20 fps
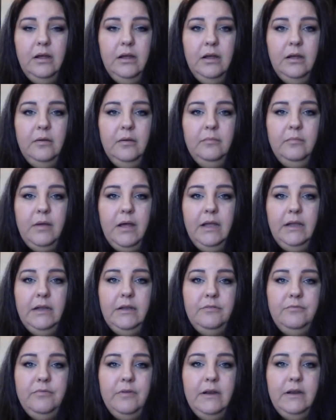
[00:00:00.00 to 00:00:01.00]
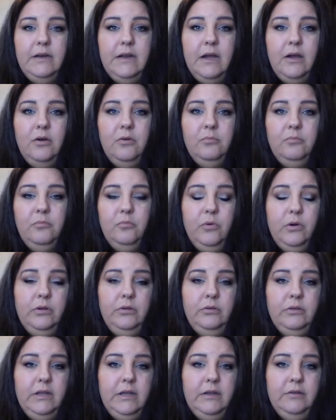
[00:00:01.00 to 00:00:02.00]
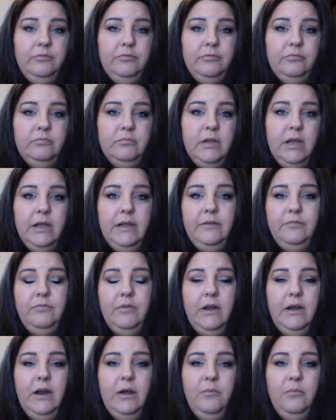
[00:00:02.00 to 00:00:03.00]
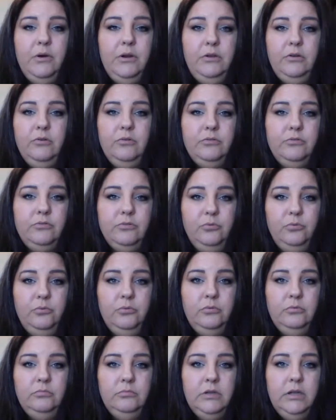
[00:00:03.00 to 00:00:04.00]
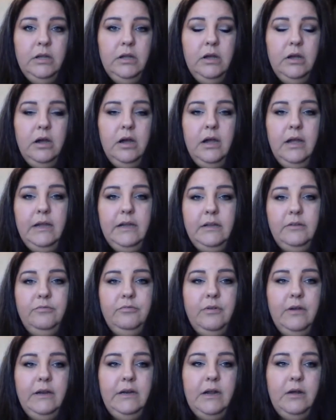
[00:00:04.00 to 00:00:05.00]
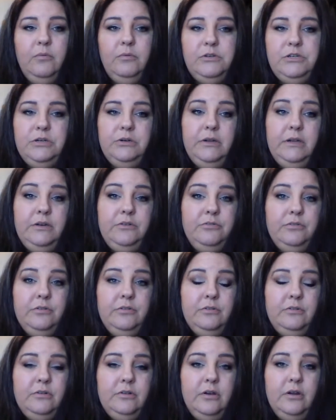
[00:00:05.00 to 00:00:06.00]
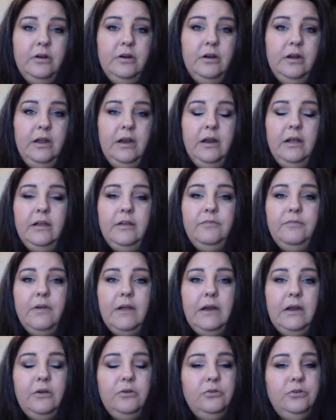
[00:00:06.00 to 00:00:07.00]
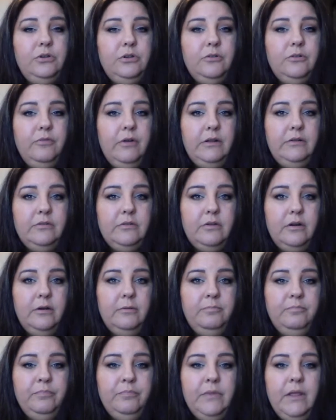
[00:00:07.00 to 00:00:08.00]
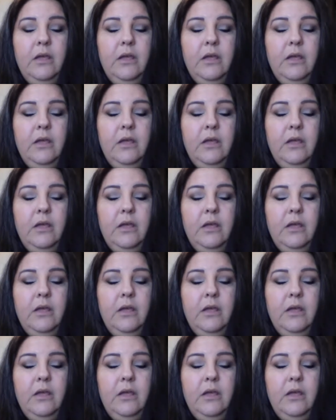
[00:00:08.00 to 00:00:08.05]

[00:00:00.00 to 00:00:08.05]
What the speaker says: I can find out where you live. I can find out where you go to school. I can find out what your interests are, and I can find out who your friends are.